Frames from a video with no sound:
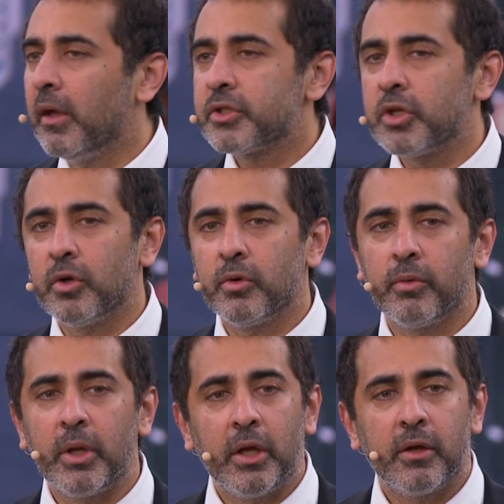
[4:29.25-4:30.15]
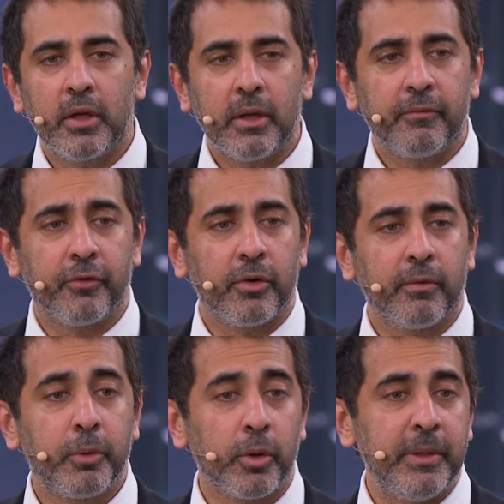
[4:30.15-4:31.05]
So
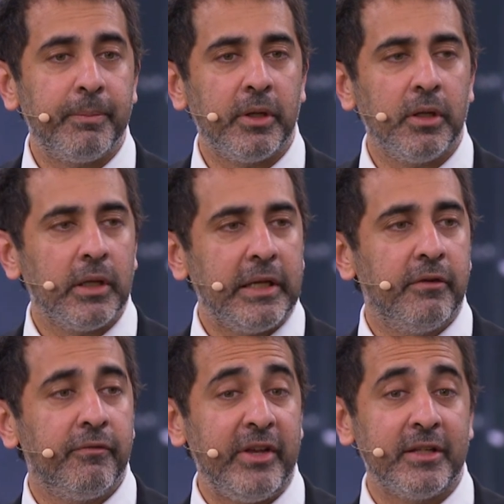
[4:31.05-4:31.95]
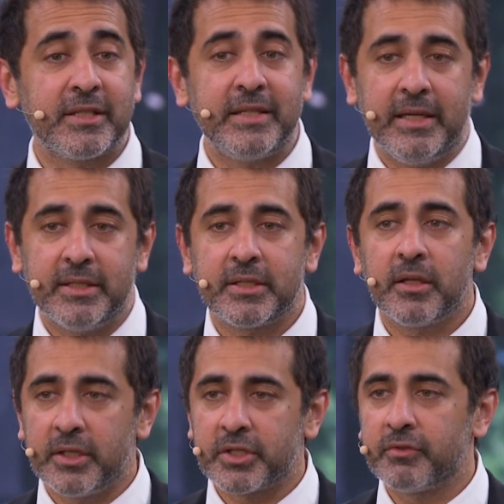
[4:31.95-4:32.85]
for poor people in failed states,
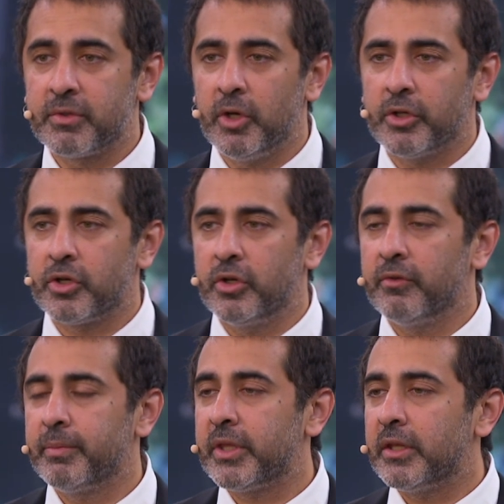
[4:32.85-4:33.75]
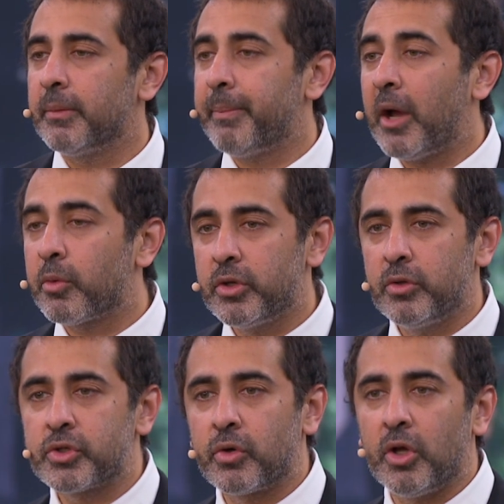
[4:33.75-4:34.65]
this gives them an alternative. But then the power
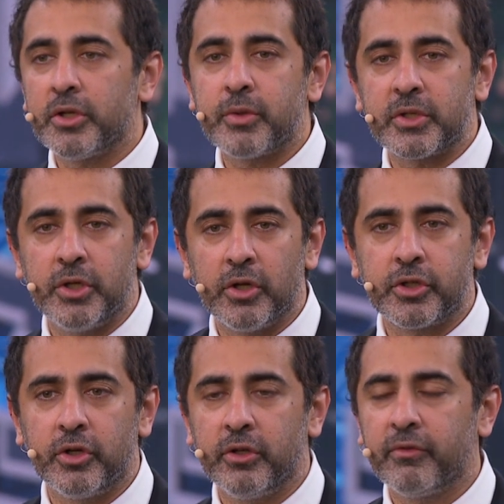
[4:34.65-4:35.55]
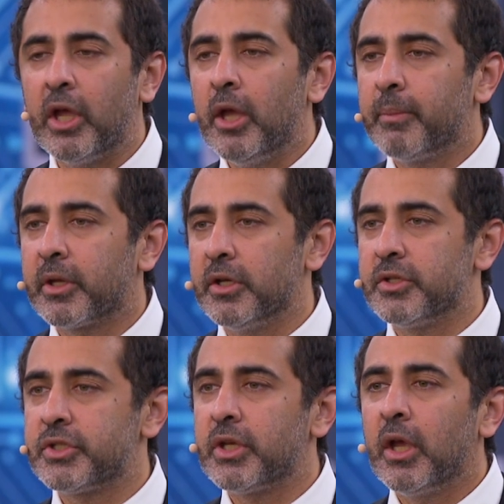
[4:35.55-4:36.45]
user also has an alternative
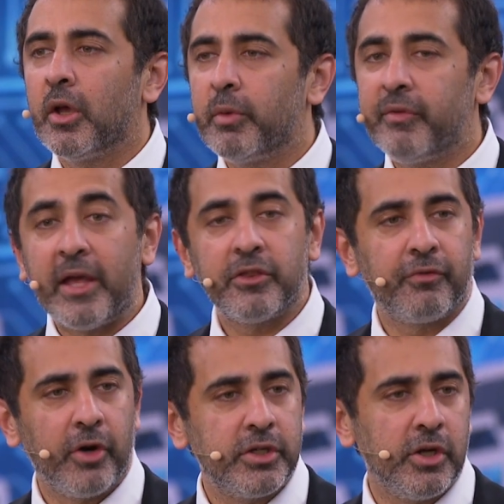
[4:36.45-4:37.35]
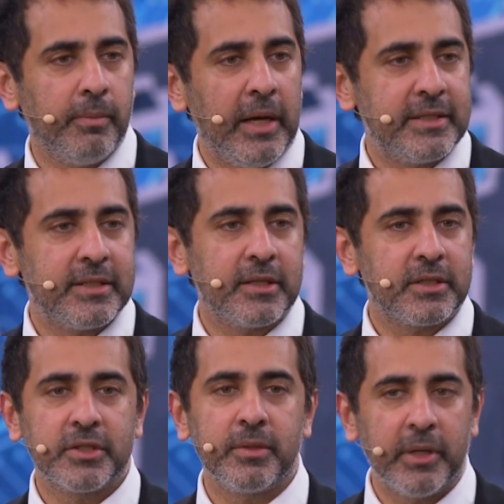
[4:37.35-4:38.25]
because we've had the frontier mindset
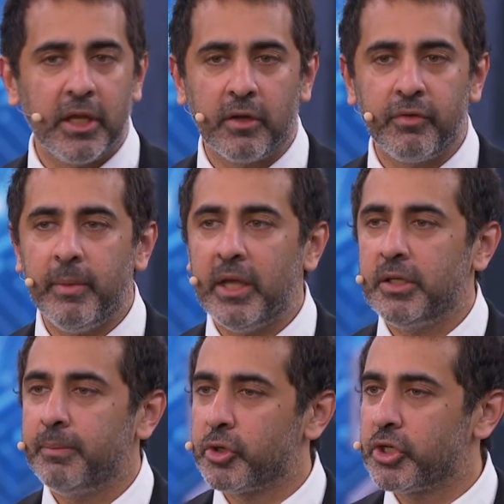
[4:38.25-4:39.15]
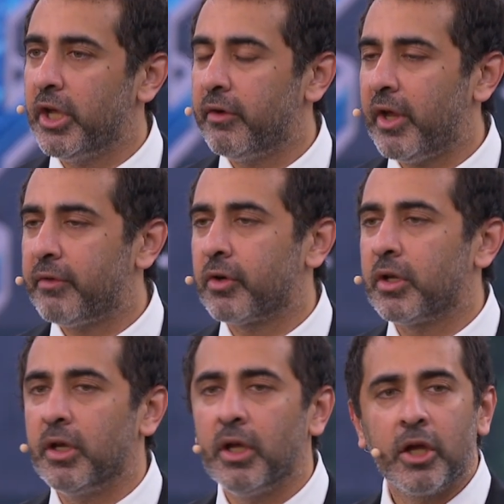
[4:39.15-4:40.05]
since the beginning of humanity, pushing out of
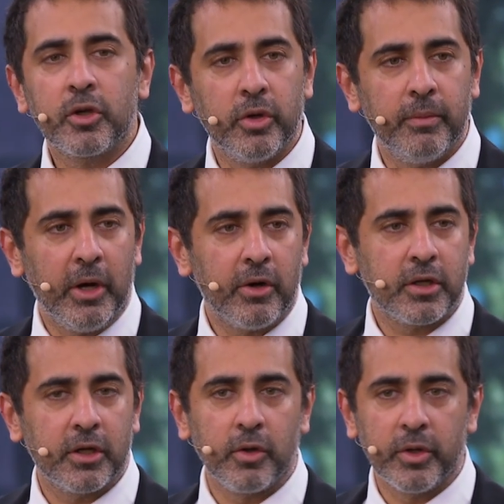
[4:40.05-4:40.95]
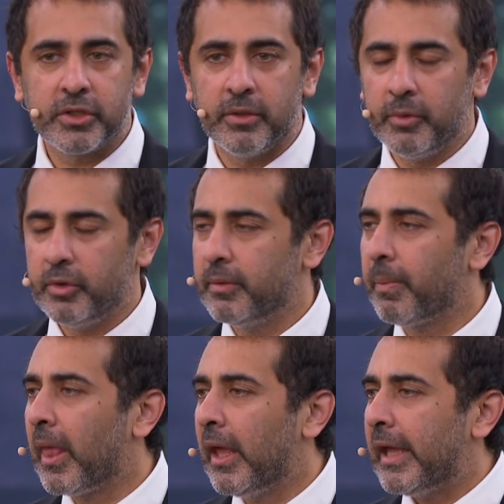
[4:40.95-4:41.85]
Africa, going to America, going to the moon.
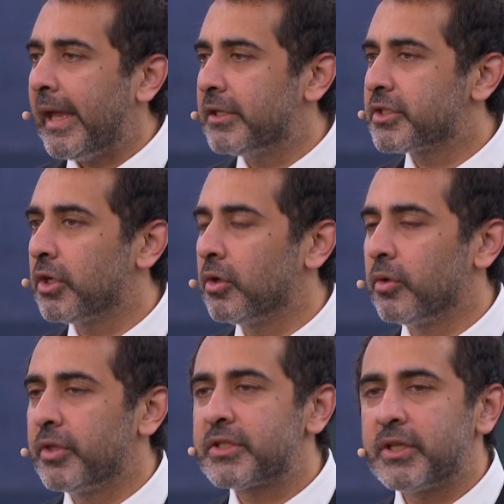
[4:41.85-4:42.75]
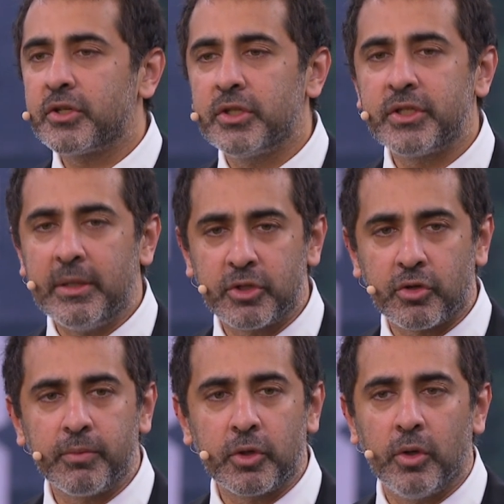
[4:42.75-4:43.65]
And so this is actually the same as a
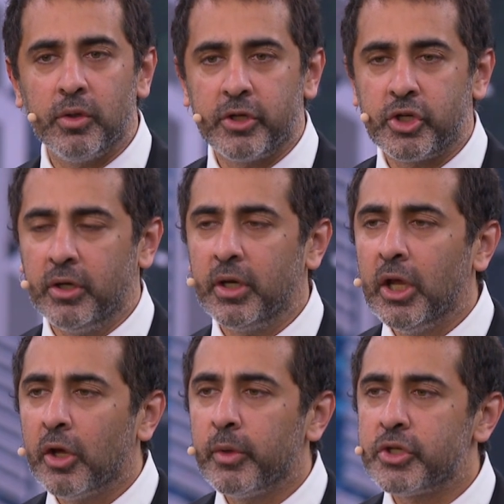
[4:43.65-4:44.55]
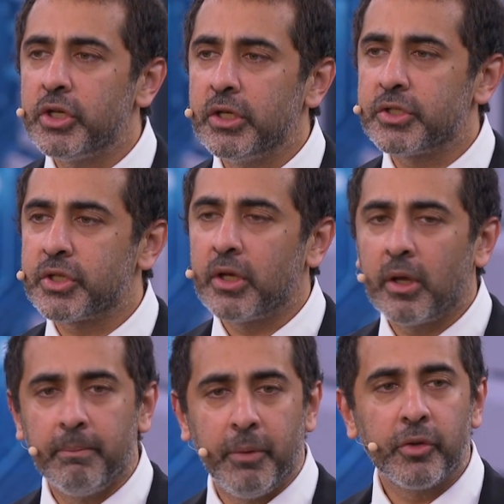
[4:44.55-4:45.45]
crypto coalition, which is
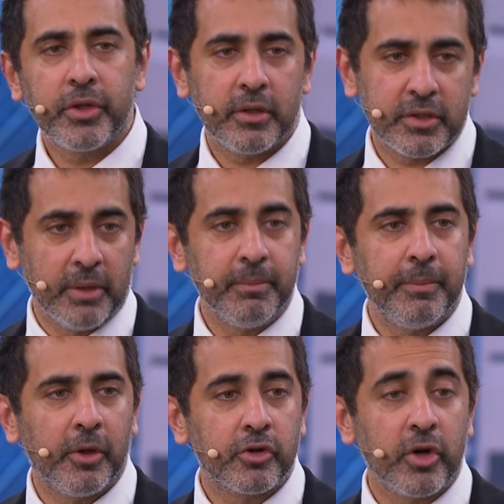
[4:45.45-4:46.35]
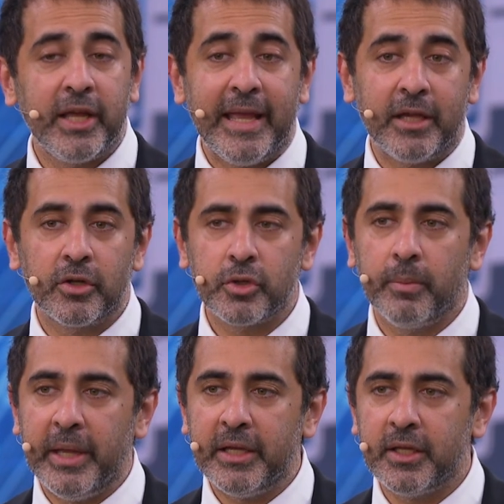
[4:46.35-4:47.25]
both some people are trying to hang onto a
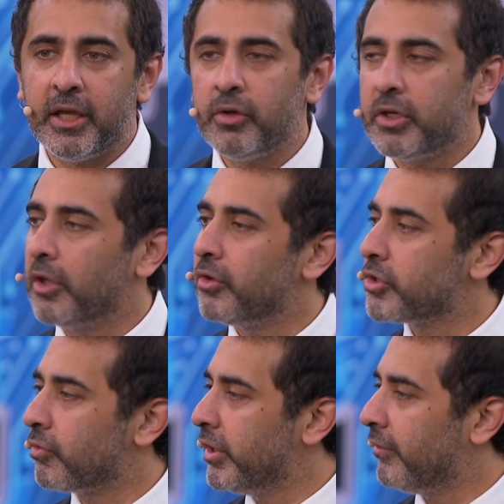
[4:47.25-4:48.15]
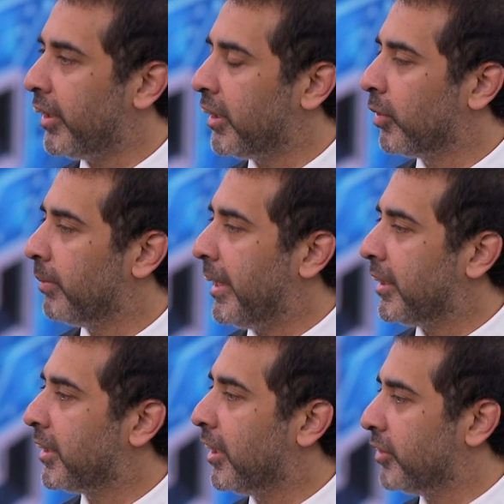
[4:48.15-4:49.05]
bank account and others redefining what a bank
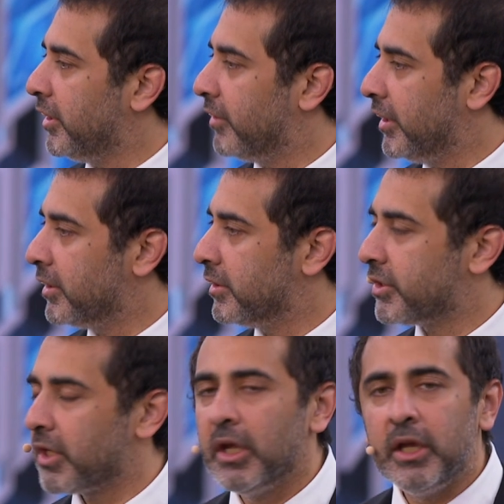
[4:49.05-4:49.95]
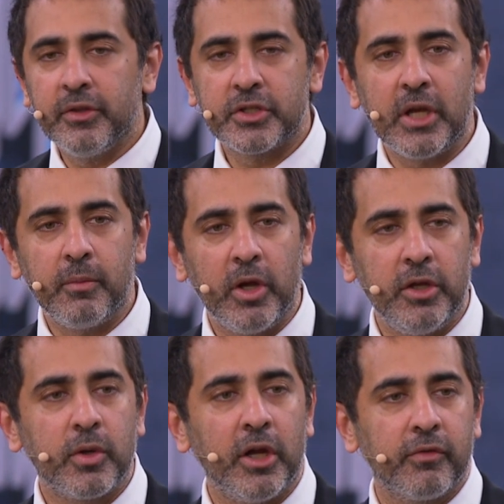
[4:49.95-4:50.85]
account even is. In the same way,
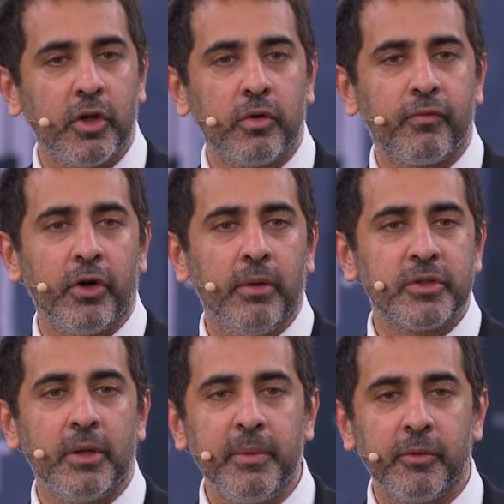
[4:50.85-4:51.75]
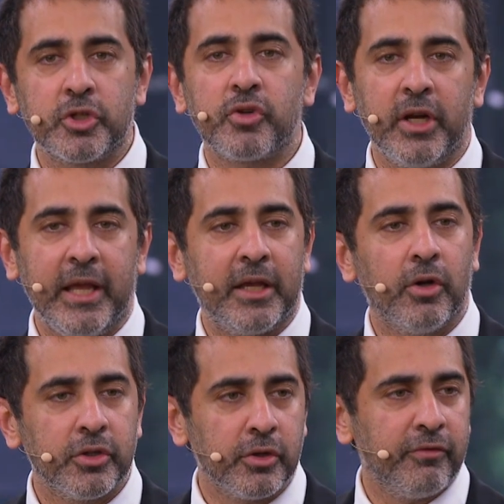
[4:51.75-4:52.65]
you kind of go from some people just trying to hang
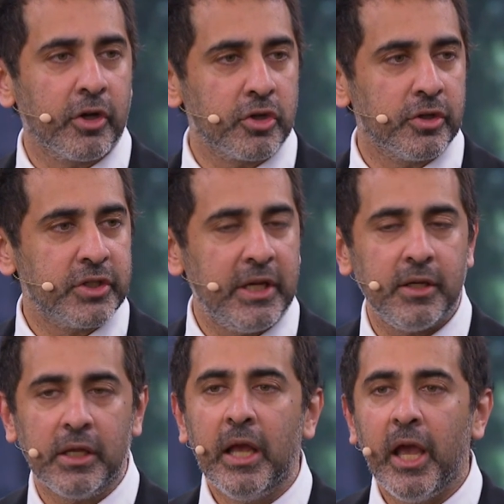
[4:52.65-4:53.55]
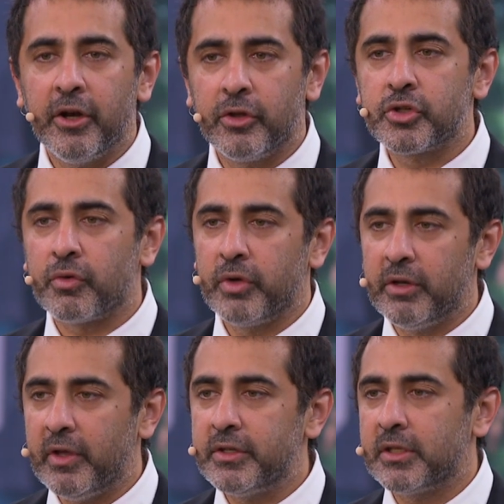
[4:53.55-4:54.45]
on to a functional state and others
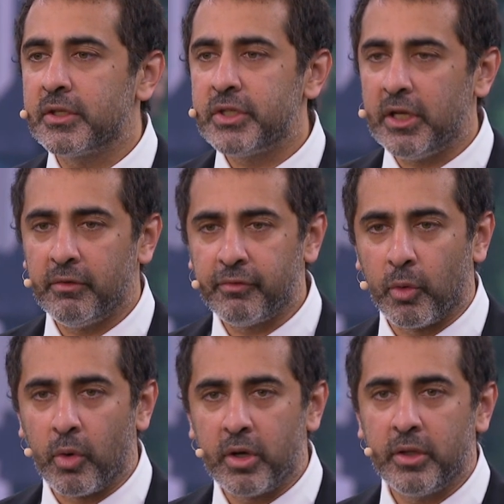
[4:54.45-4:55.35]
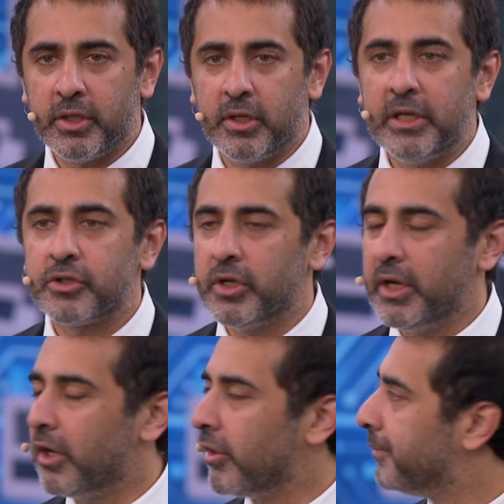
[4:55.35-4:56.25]
reinventing the state for the
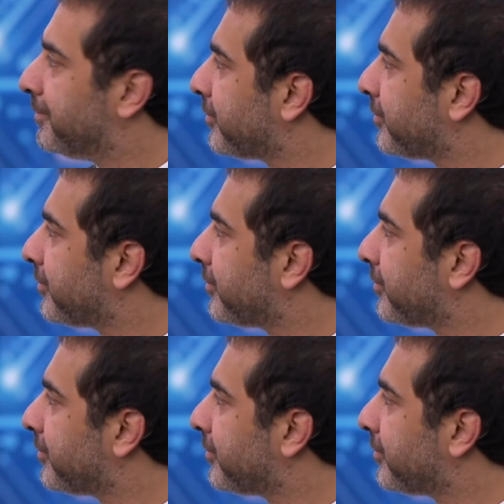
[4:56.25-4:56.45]
internet era.